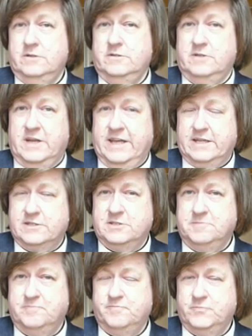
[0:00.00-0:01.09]
to the
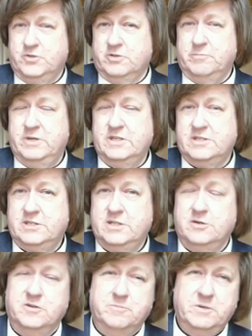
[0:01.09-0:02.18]
next. So the minister,
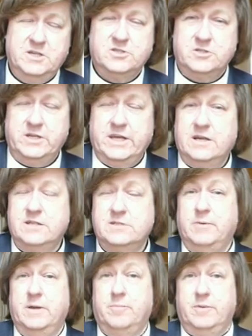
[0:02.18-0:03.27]
or the minister and the elders,
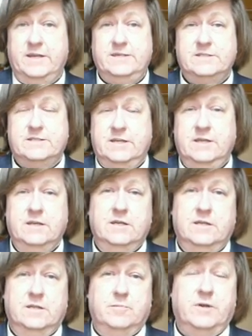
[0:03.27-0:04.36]
might place the
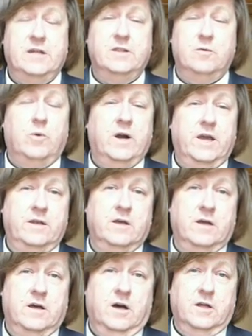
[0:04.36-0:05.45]
bread and the wine
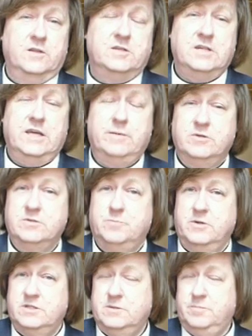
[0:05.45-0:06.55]
on the tables,
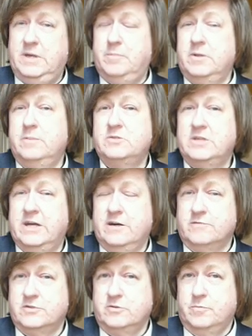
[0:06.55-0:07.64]
but it's the people
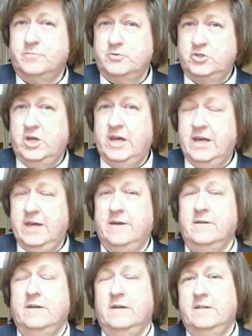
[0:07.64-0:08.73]
themselves who
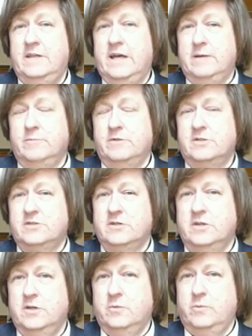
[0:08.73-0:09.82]
share the elements
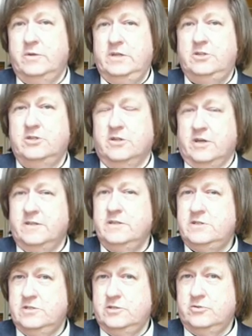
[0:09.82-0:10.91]
with each other. And
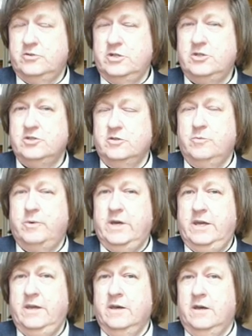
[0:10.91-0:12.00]
this is the traditional
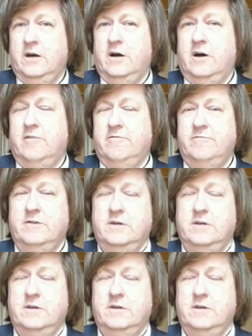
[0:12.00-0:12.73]
way of